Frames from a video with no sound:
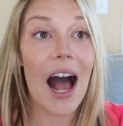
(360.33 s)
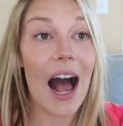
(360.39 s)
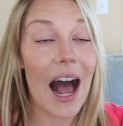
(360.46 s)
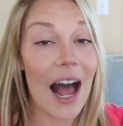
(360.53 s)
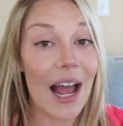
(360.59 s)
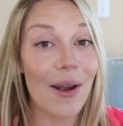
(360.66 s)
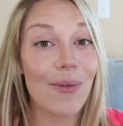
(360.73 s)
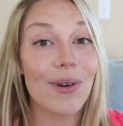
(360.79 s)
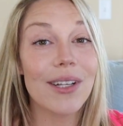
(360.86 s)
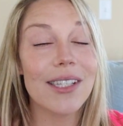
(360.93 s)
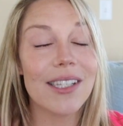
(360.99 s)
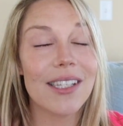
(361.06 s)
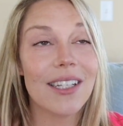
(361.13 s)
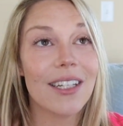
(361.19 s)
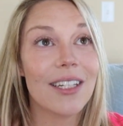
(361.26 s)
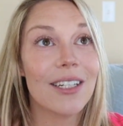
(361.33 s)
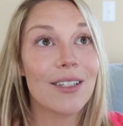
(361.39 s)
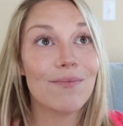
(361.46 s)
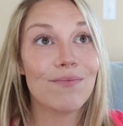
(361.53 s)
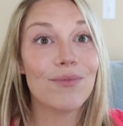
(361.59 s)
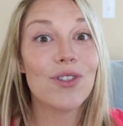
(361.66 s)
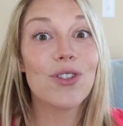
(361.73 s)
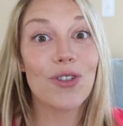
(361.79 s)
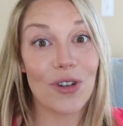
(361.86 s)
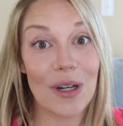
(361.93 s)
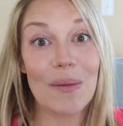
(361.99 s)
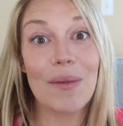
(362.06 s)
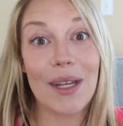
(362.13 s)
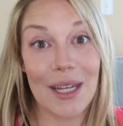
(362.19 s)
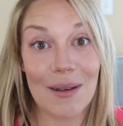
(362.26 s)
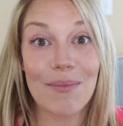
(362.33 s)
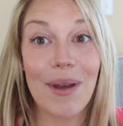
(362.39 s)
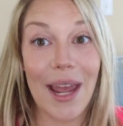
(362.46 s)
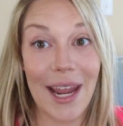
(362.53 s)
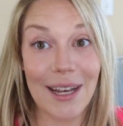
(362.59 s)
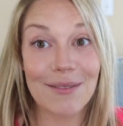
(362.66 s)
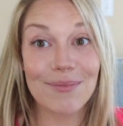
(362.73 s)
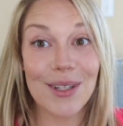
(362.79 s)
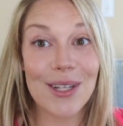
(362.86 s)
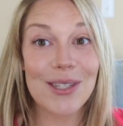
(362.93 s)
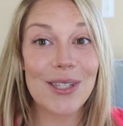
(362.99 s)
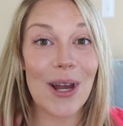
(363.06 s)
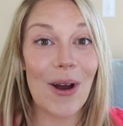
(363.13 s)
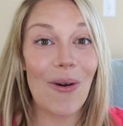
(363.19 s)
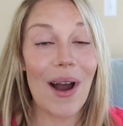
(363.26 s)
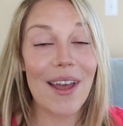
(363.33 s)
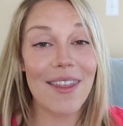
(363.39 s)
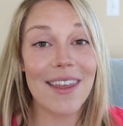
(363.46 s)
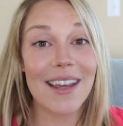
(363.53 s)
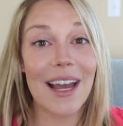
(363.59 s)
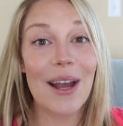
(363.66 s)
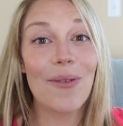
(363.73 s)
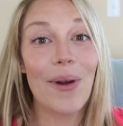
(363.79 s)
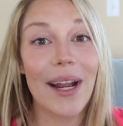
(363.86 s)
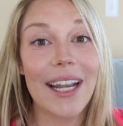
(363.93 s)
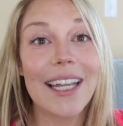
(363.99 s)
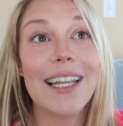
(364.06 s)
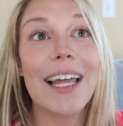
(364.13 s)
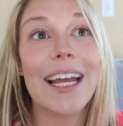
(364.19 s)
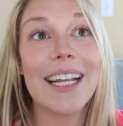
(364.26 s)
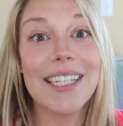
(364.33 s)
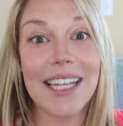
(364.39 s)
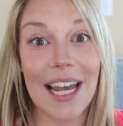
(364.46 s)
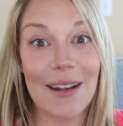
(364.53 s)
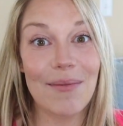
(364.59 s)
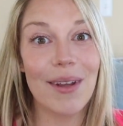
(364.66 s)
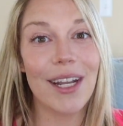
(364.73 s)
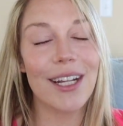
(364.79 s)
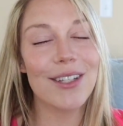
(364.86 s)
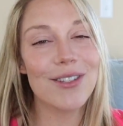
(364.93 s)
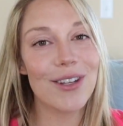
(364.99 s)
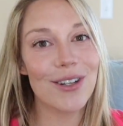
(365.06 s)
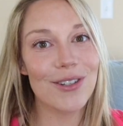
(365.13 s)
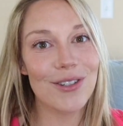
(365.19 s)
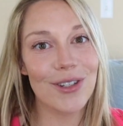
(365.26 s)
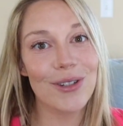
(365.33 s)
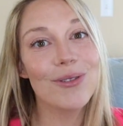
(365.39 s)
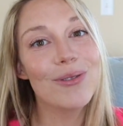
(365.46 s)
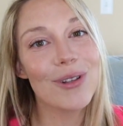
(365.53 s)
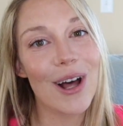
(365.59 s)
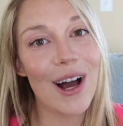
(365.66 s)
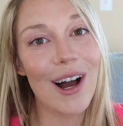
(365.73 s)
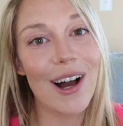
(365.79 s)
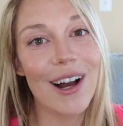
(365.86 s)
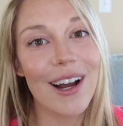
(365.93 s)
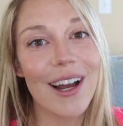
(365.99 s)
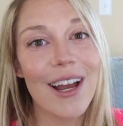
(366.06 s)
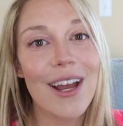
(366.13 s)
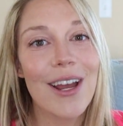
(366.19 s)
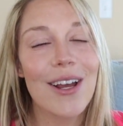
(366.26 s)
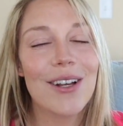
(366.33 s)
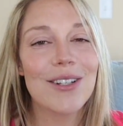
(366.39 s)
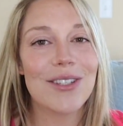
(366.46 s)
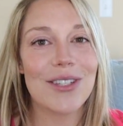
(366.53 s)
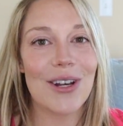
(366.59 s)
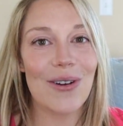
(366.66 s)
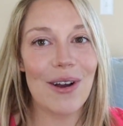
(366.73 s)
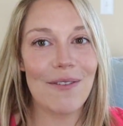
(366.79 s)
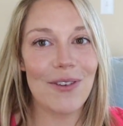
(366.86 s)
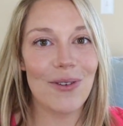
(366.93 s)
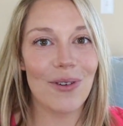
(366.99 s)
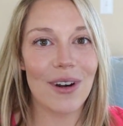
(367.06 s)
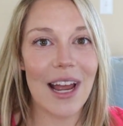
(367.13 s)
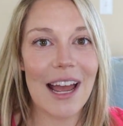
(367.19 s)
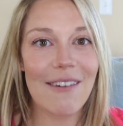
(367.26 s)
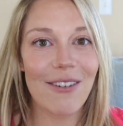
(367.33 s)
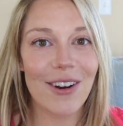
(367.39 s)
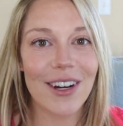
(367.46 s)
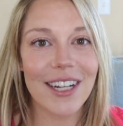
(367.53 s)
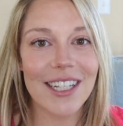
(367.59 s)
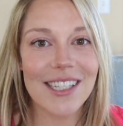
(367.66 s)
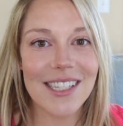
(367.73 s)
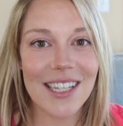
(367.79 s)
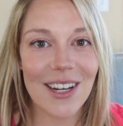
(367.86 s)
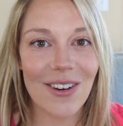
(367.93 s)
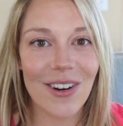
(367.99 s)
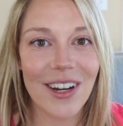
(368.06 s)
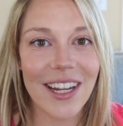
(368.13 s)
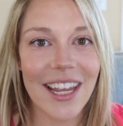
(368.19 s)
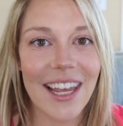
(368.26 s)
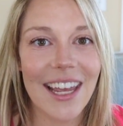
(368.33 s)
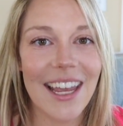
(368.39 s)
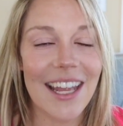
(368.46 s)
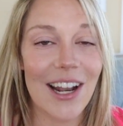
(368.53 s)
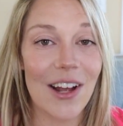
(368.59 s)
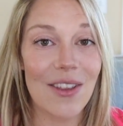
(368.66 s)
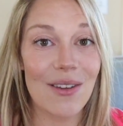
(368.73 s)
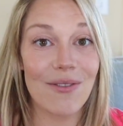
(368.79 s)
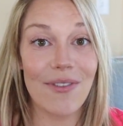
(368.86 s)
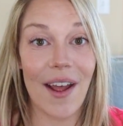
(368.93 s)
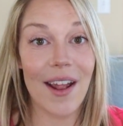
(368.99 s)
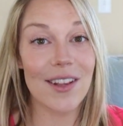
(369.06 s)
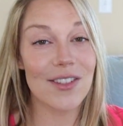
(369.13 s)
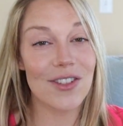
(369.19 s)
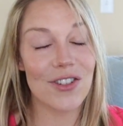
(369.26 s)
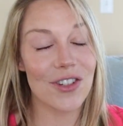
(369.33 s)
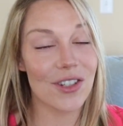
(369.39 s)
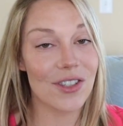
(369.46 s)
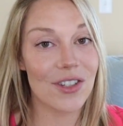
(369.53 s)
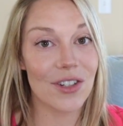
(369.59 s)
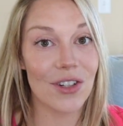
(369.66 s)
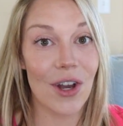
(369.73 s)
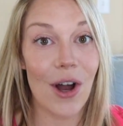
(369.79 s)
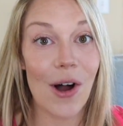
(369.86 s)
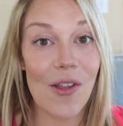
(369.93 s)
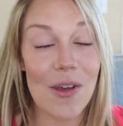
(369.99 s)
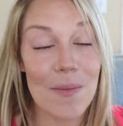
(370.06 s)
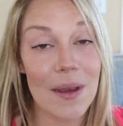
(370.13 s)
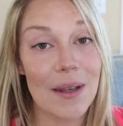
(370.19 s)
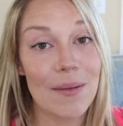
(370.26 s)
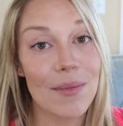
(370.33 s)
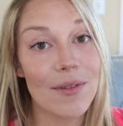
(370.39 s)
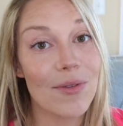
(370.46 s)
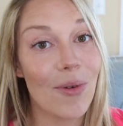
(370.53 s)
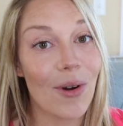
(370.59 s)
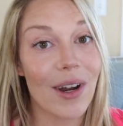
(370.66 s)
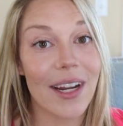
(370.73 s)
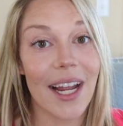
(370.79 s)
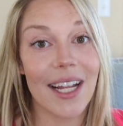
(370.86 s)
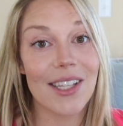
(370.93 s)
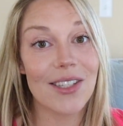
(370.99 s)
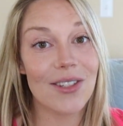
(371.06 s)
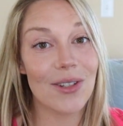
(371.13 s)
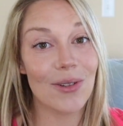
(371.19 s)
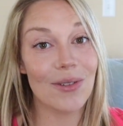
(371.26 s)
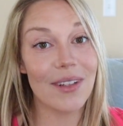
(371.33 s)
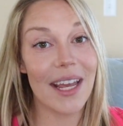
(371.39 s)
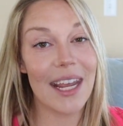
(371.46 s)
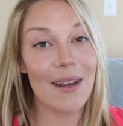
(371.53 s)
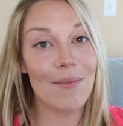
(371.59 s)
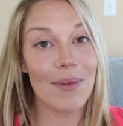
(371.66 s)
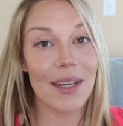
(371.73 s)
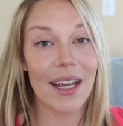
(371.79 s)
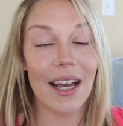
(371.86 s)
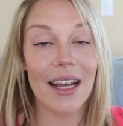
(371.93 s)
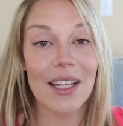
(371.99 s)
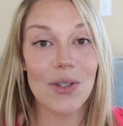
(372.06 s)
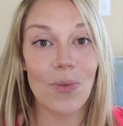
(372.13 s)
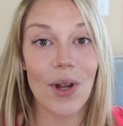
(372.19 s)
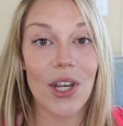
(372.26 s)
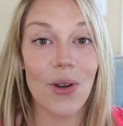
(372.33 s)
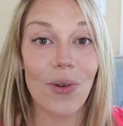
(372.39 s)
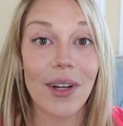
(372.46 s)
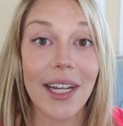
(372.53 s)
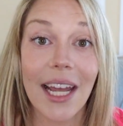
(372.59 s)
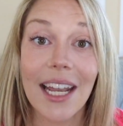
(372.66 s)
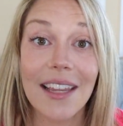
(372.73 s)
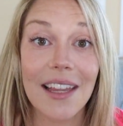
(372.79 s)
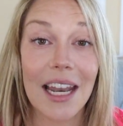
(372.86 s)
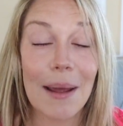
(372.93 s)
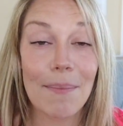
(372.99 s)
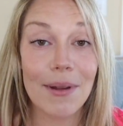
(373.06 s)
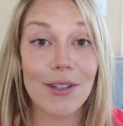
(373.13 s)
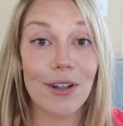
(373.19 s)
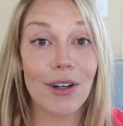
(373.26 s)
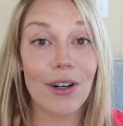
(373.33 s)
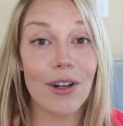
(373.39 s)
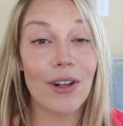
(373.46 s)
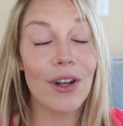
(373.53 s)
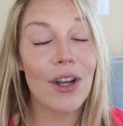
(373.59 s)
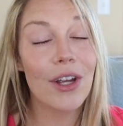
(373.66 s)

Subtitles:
I was screaming in pain. So I think I waited like 10 minutes too long. So if you were ever considering it and on the fence, just call them in before it gets too late, because when you are getting that epidural,